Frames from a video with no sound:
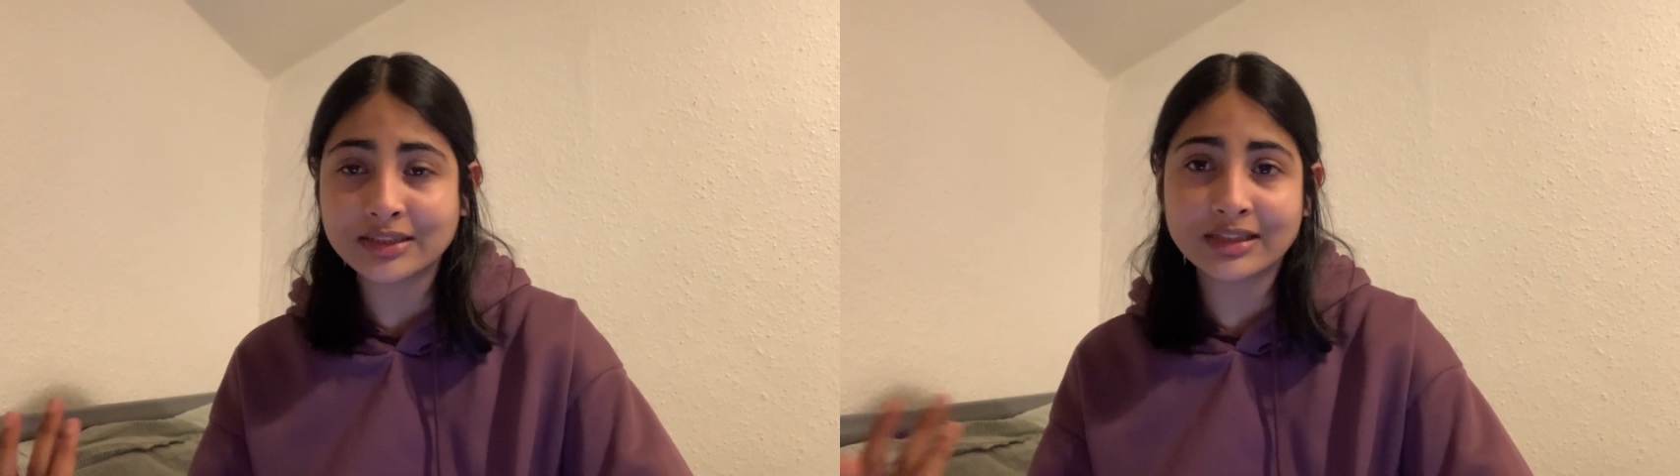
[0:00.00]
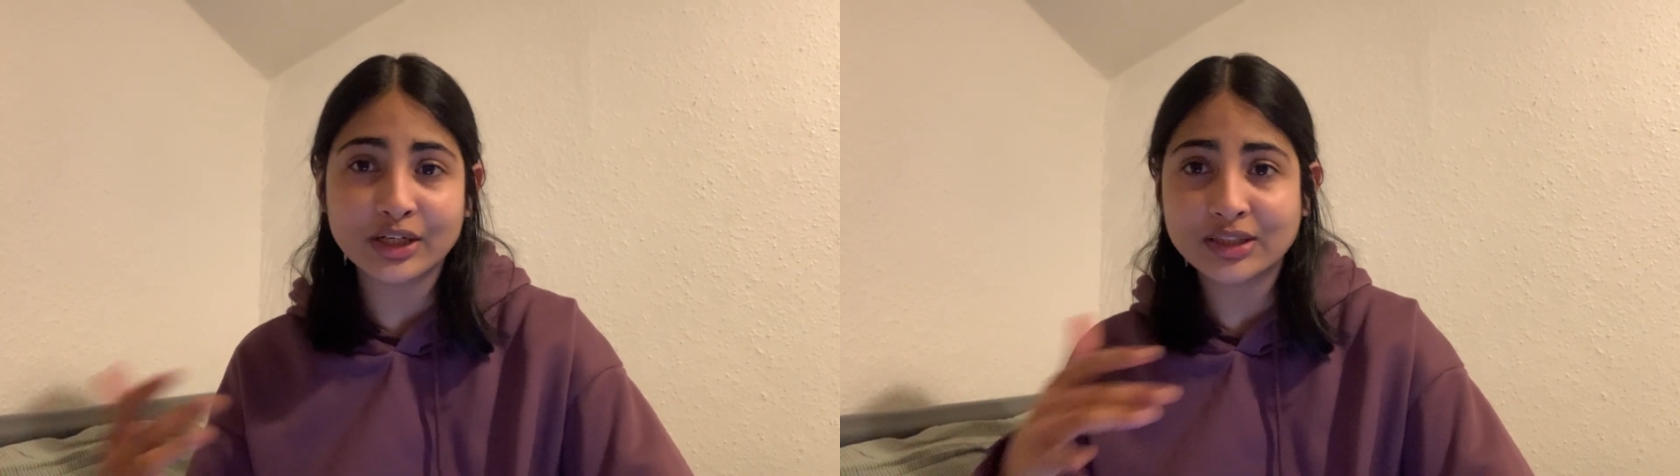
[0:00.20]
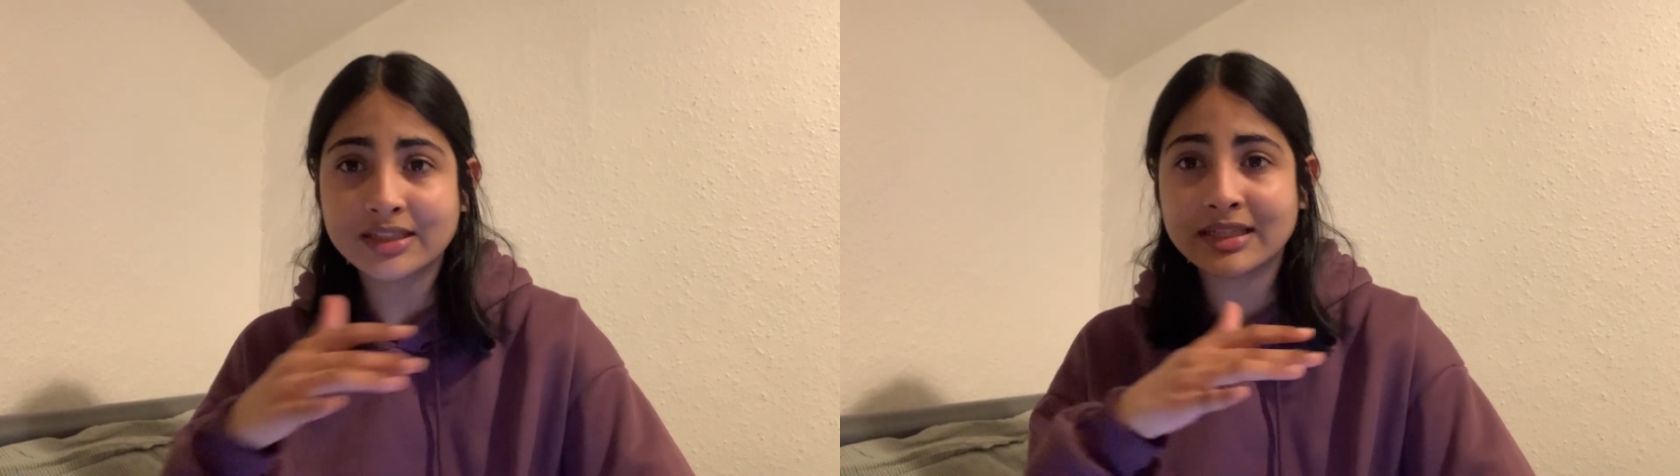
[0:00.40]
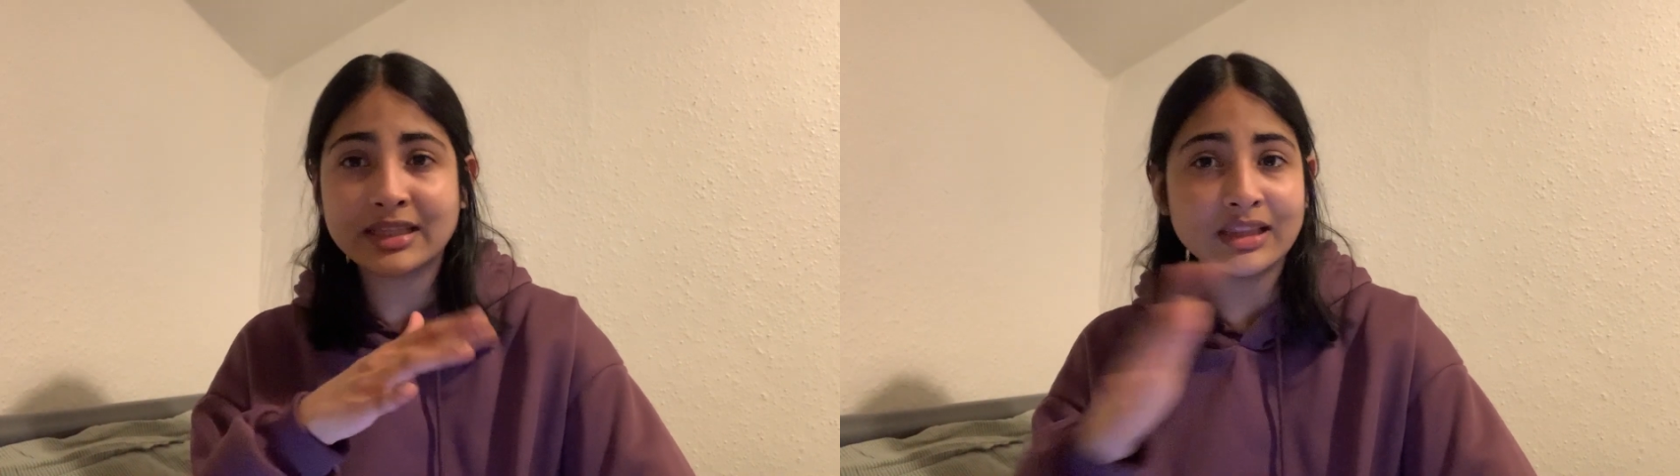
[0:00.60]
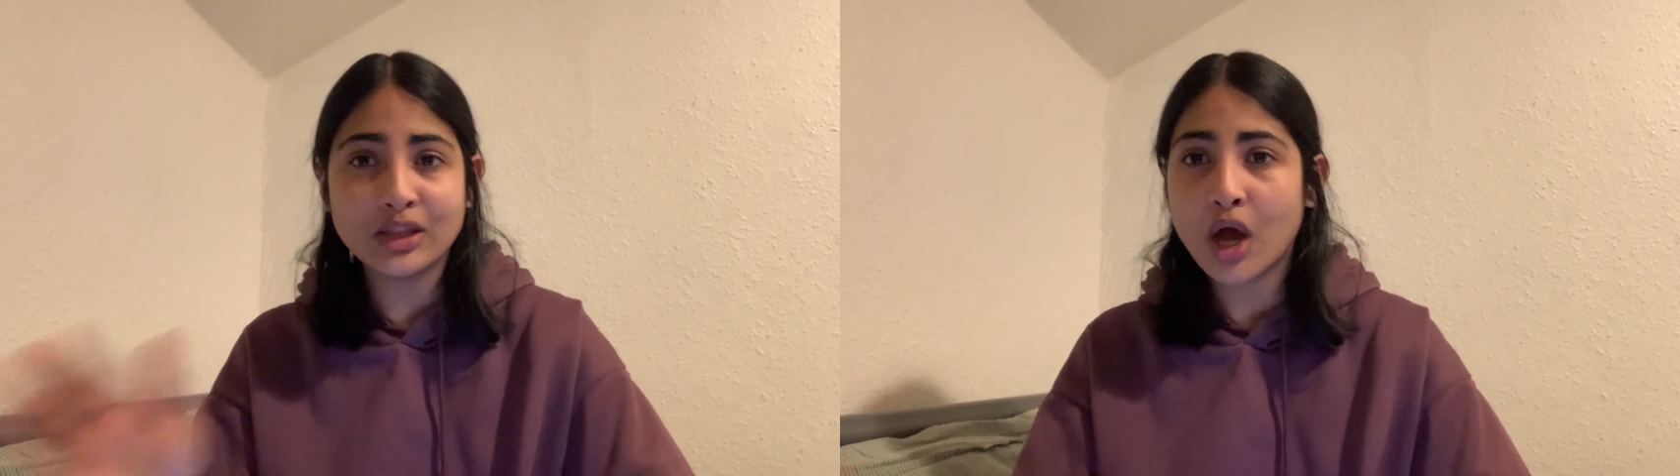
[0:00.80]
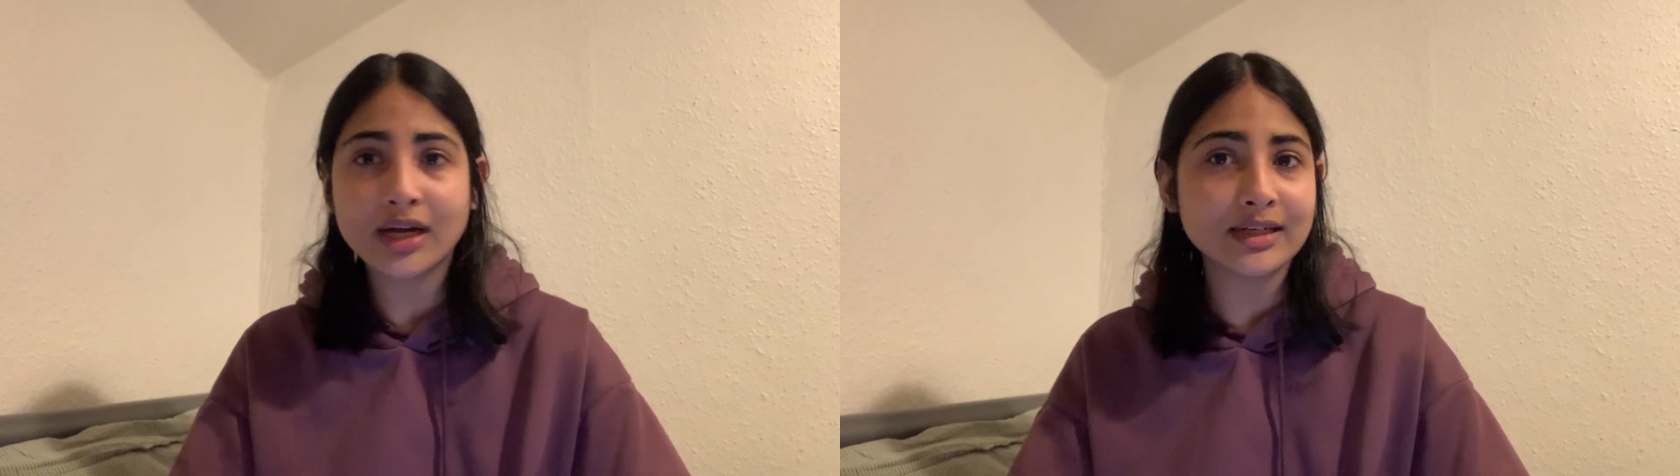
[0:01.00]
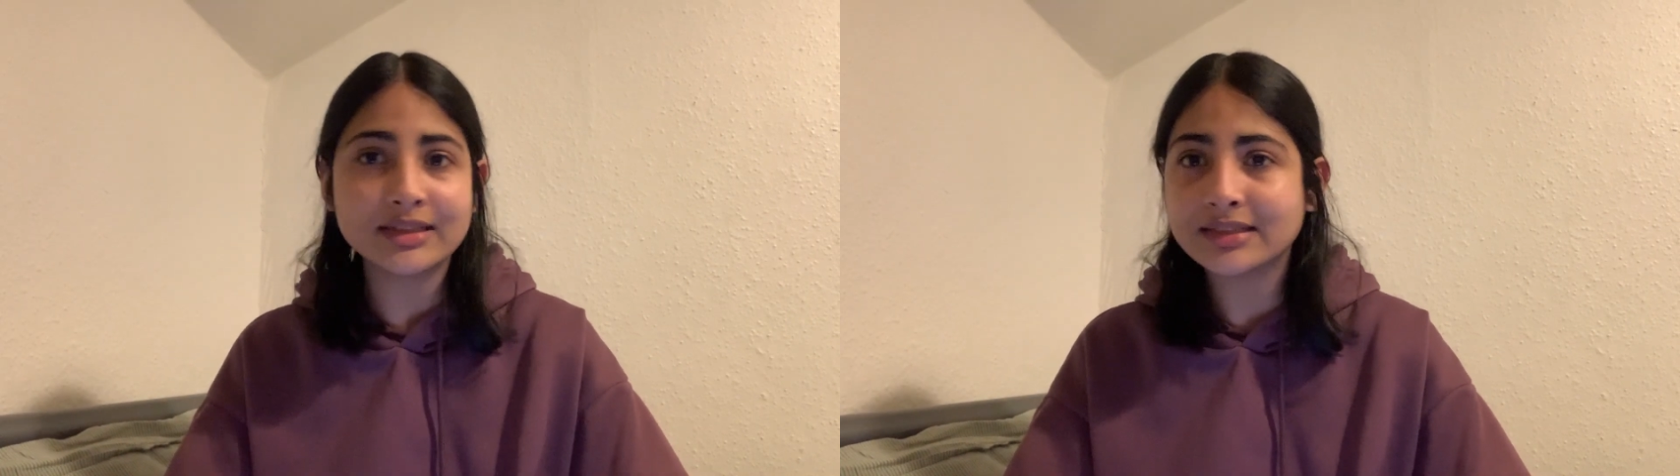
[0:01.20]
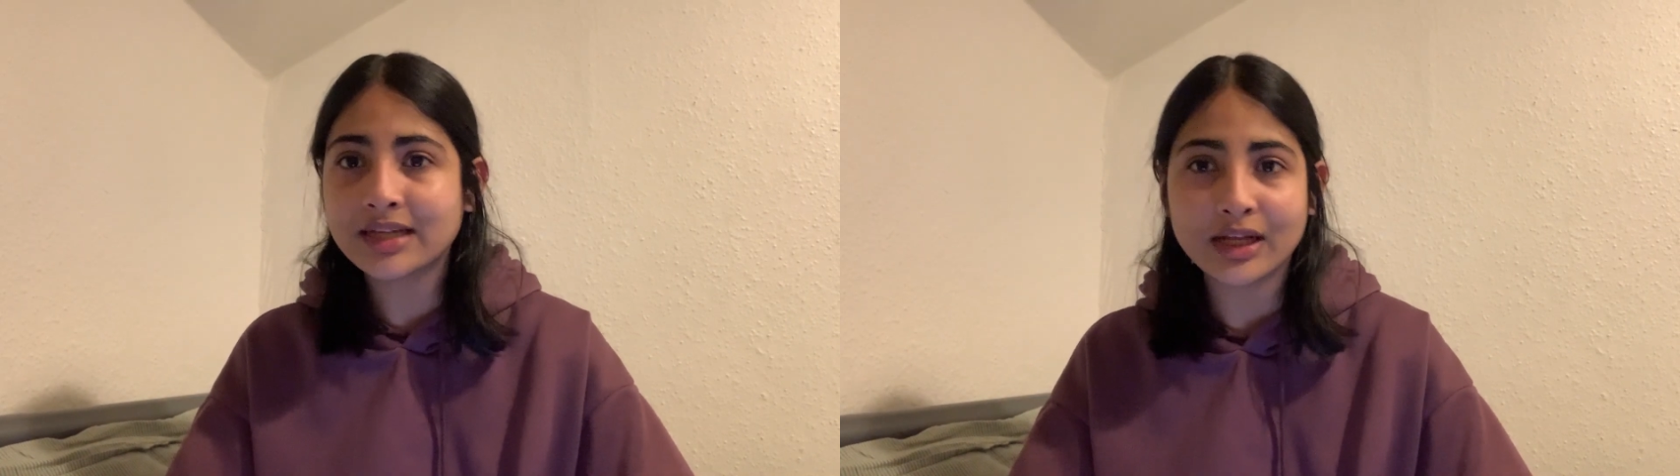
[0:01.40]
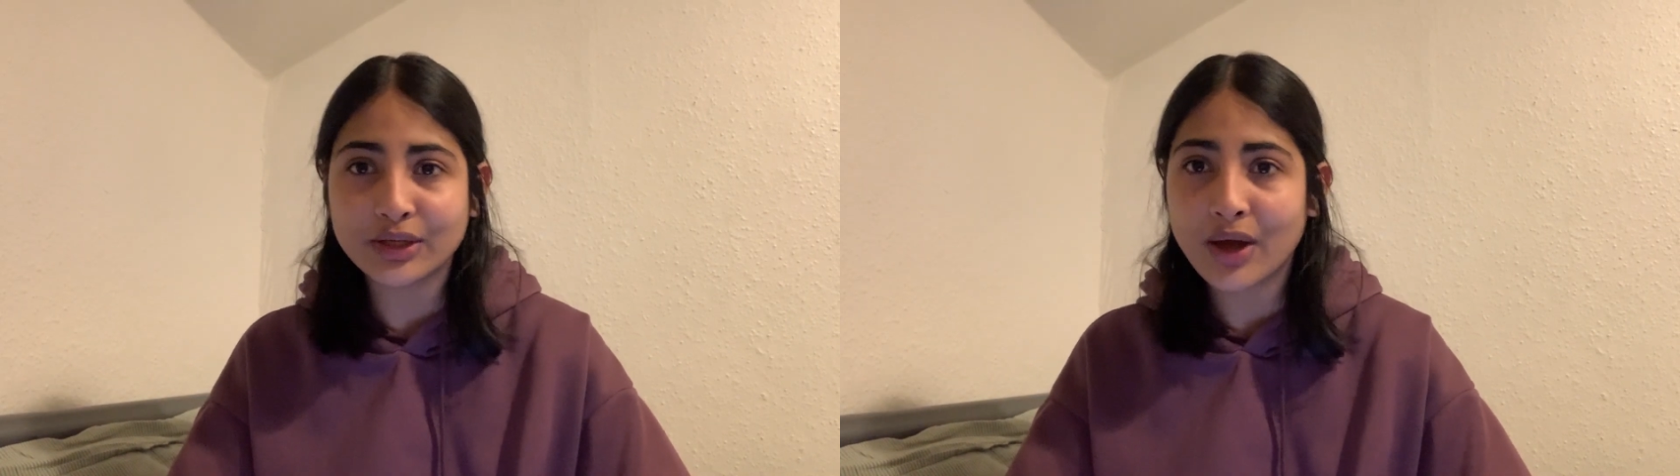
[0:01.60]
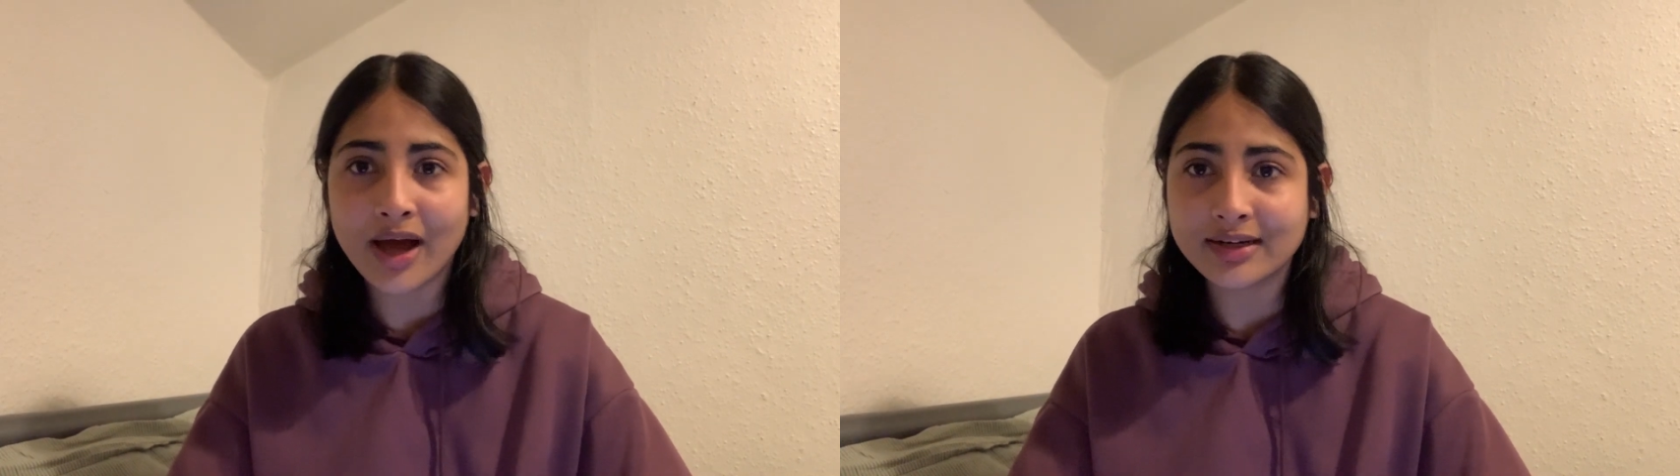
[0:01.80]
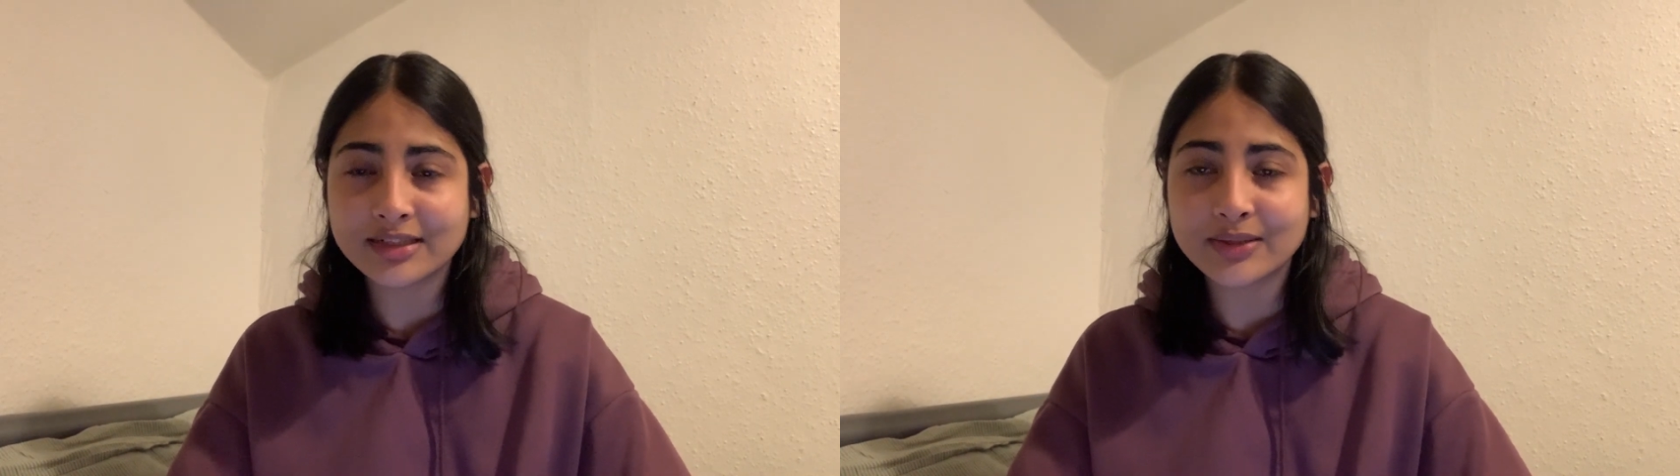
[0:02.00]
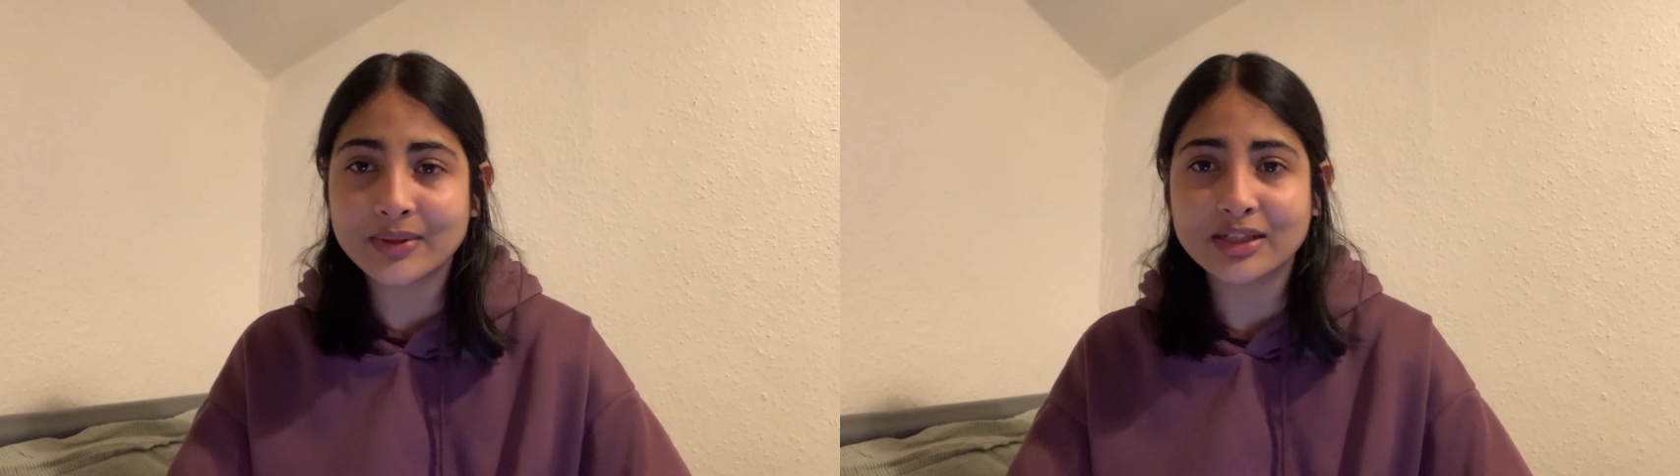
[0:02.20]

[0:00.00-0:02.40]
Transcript: they're just not gonna tell you how to do it.